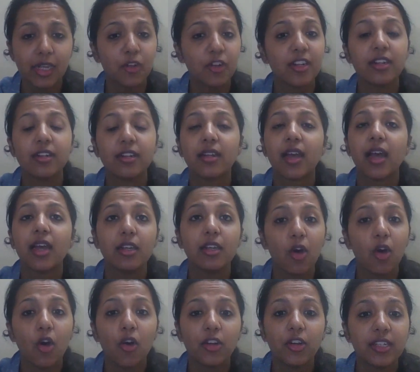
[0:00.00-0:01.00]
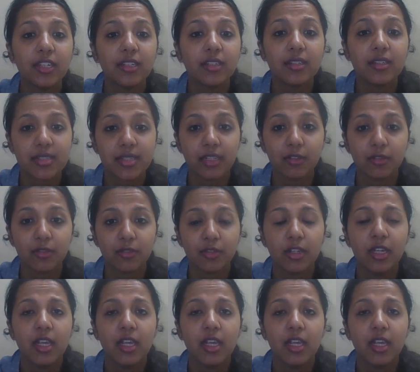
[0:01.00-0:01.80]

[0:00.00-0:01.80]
or an entire organ itself.